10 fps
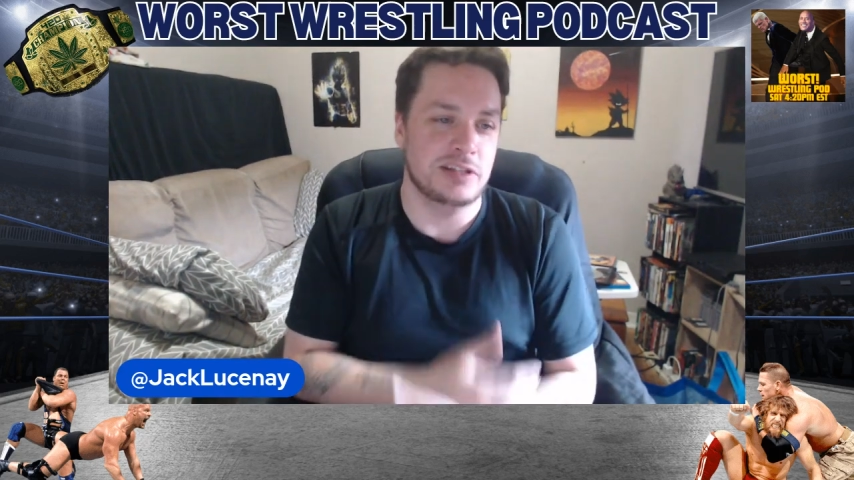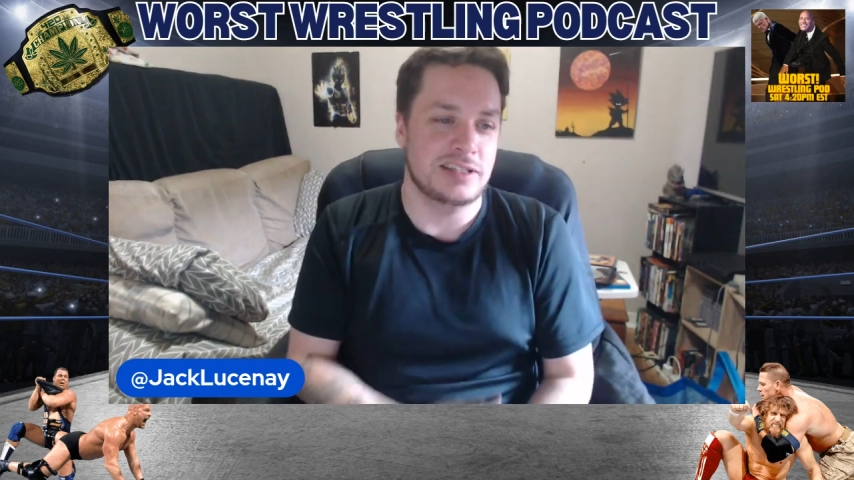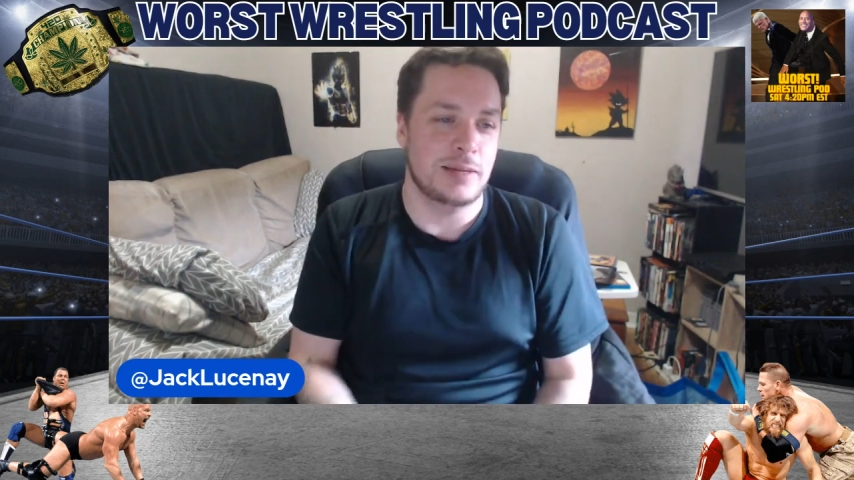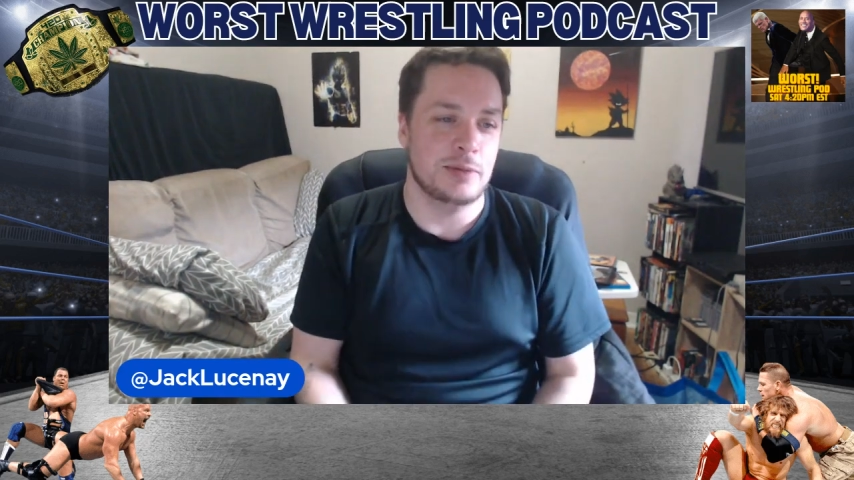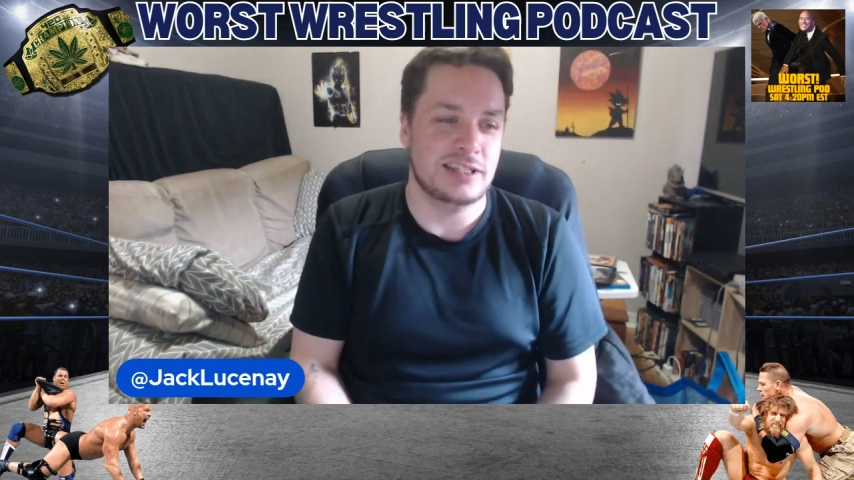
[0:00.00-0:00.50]

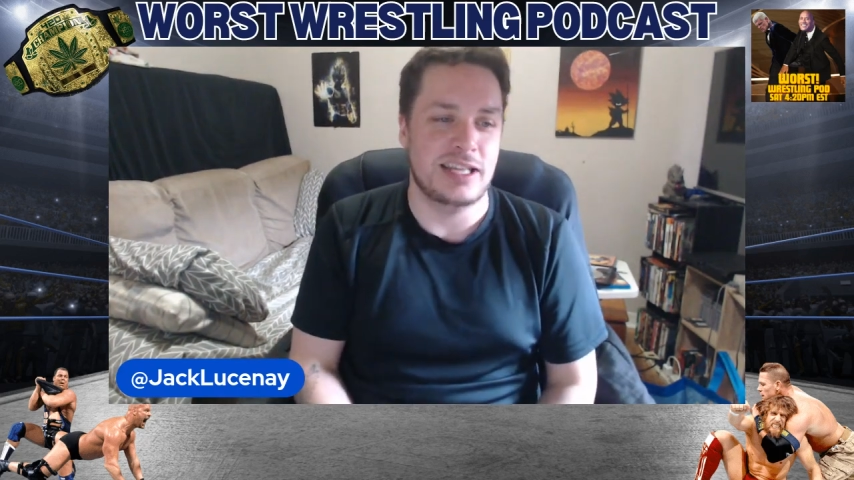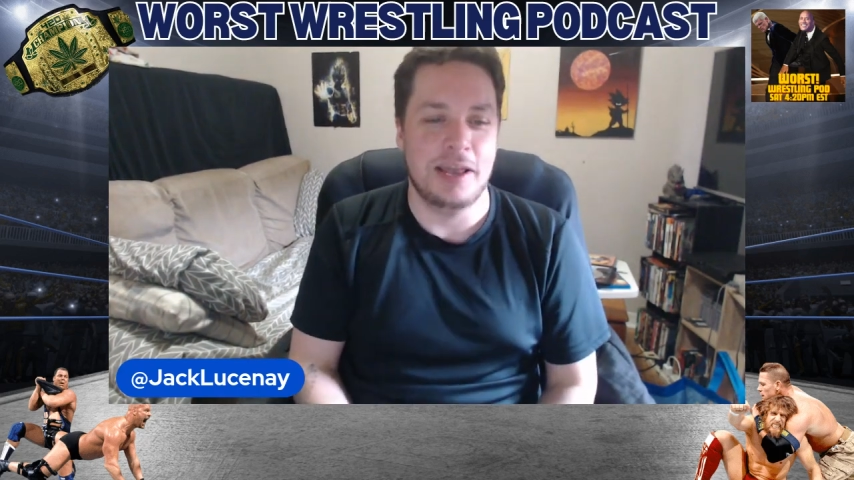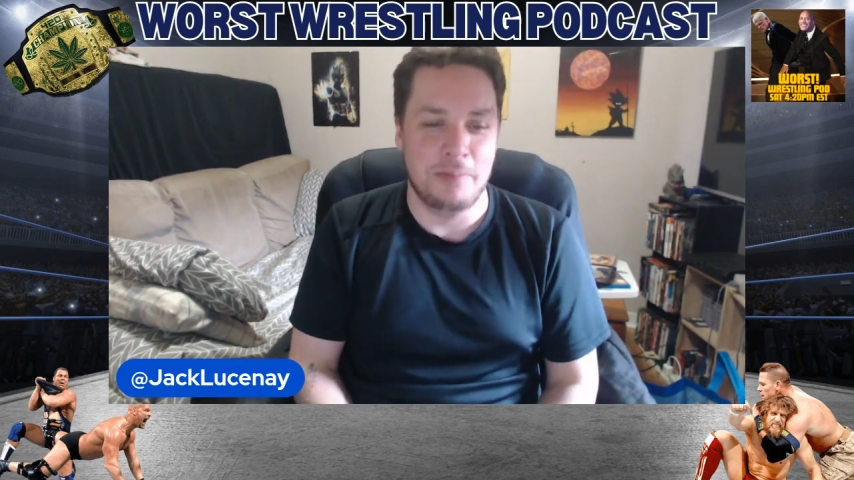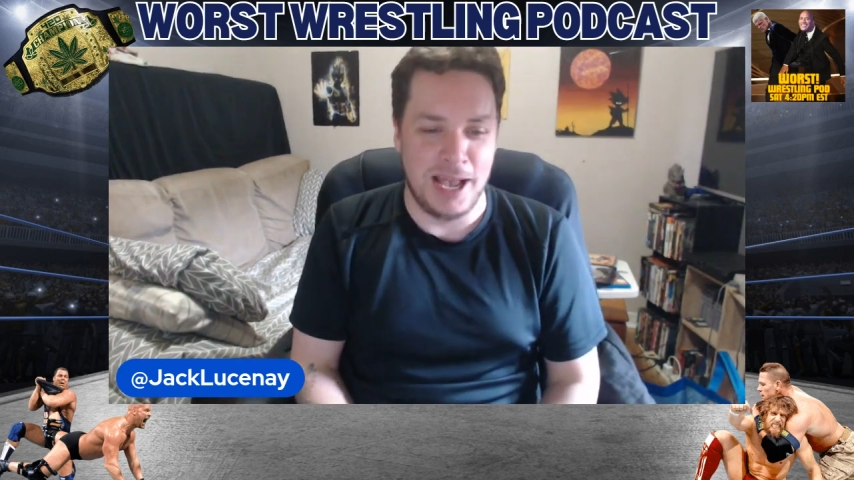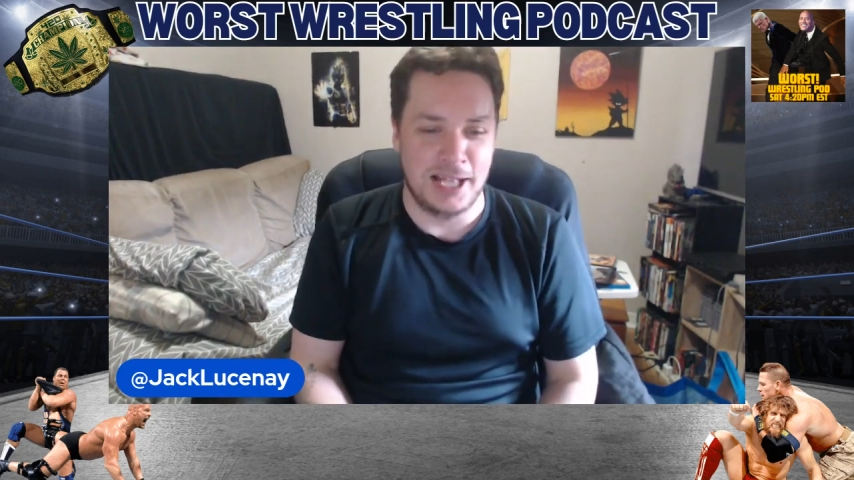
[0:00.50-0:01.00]

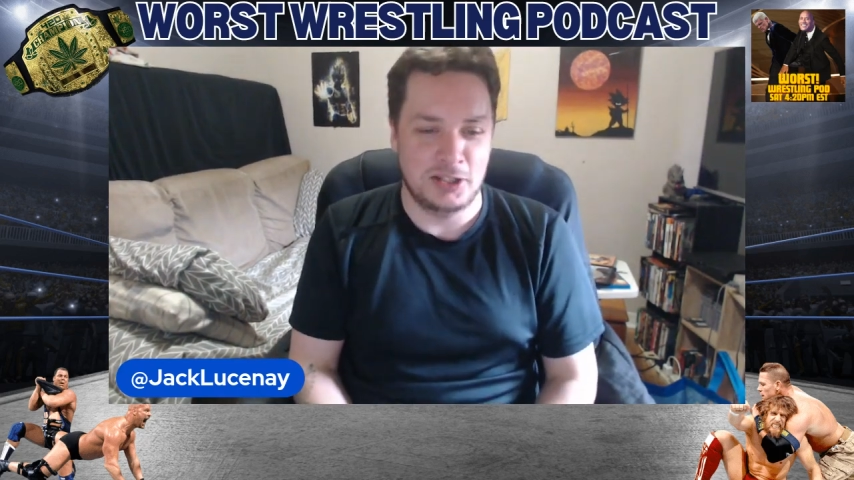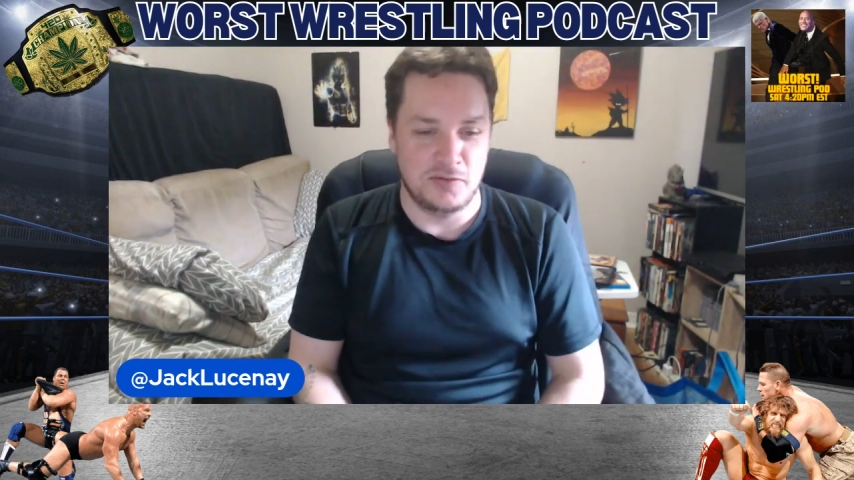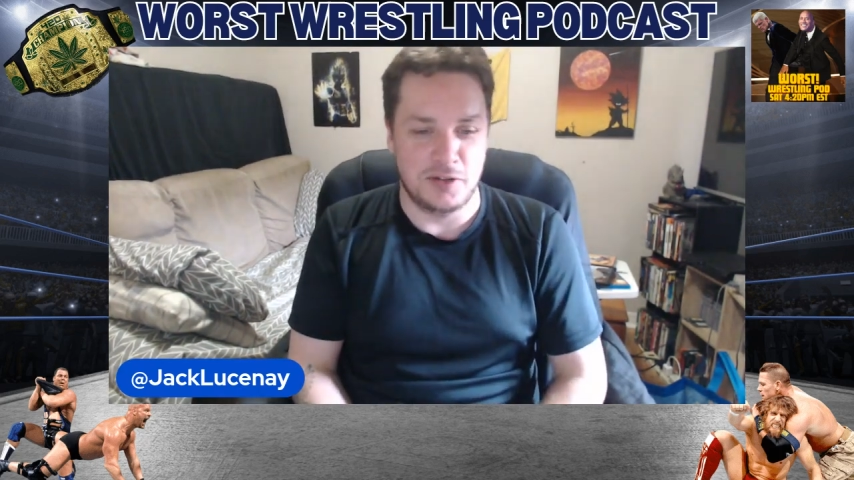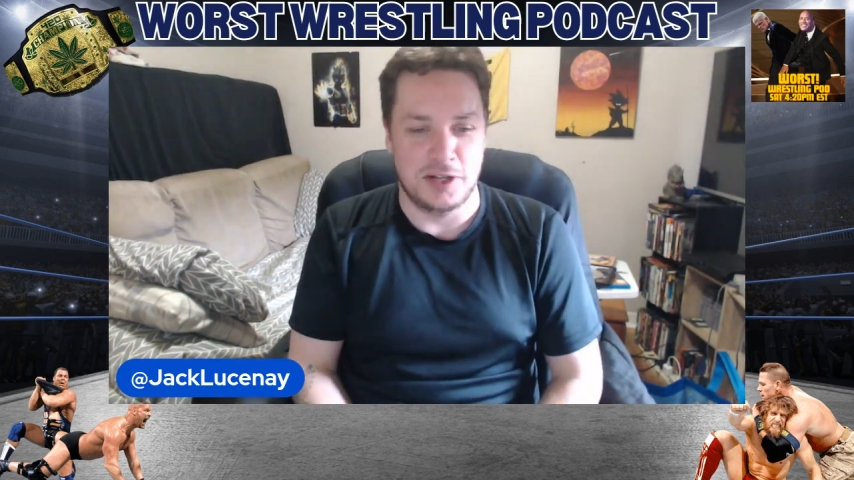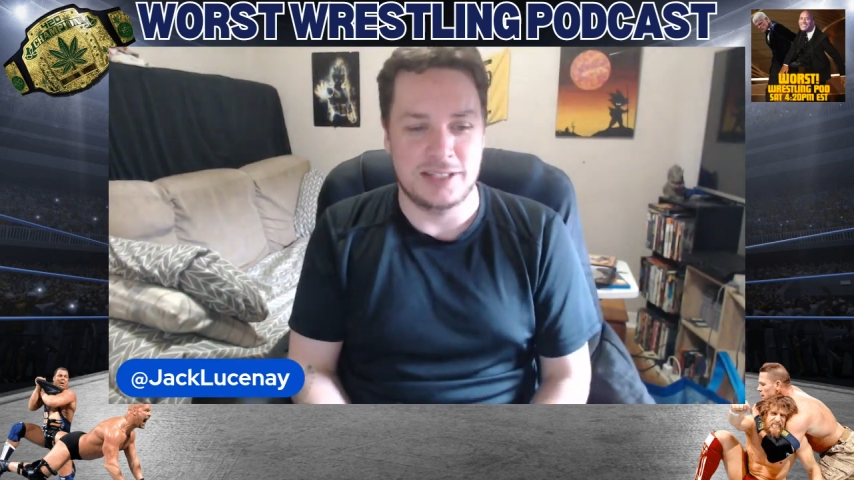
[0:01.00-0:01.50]
SummerSlam match
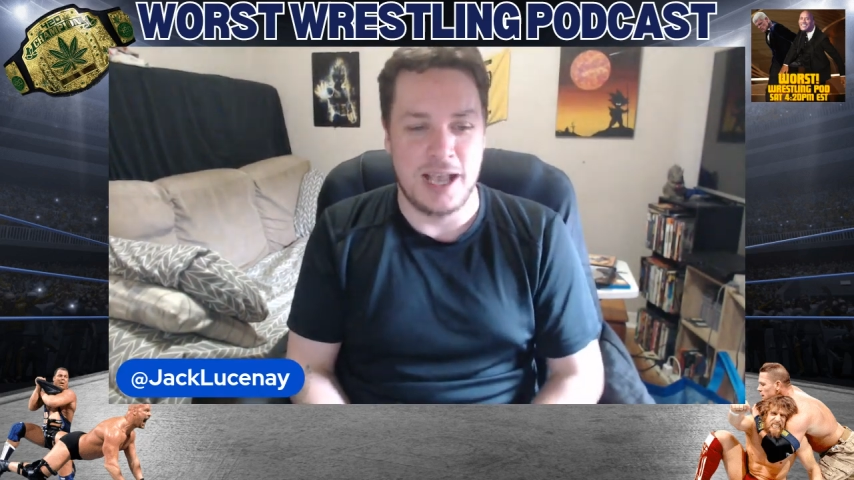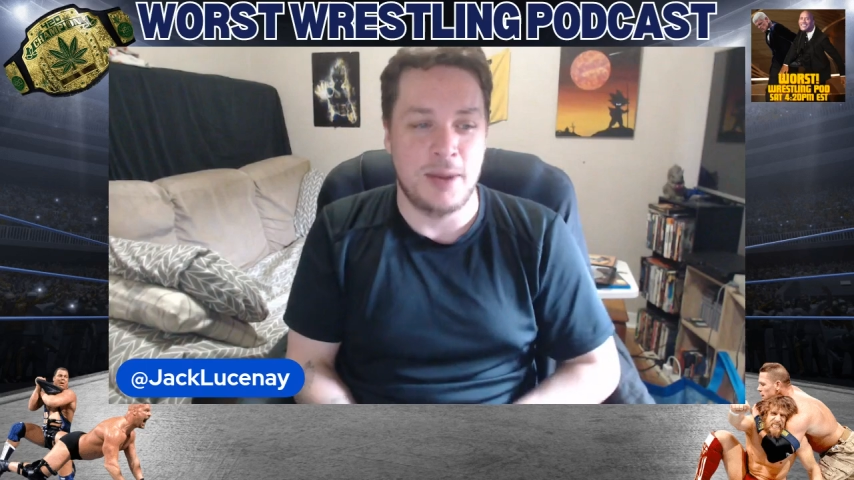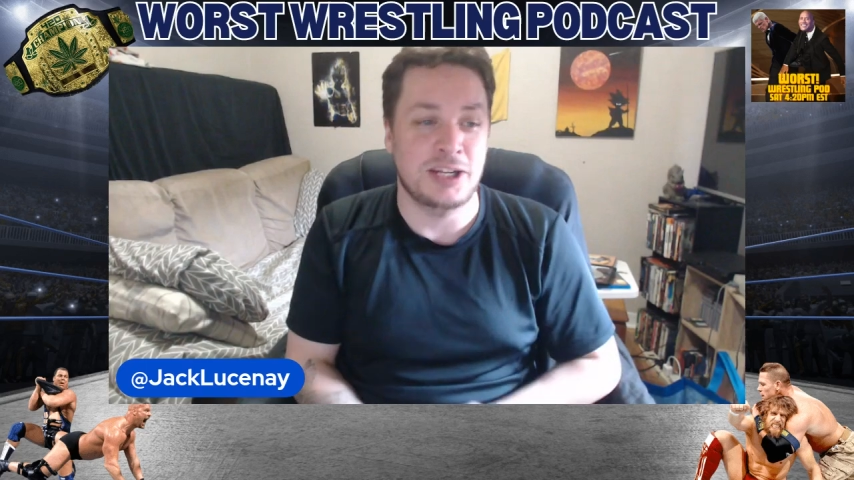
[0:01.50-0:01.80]
of all time.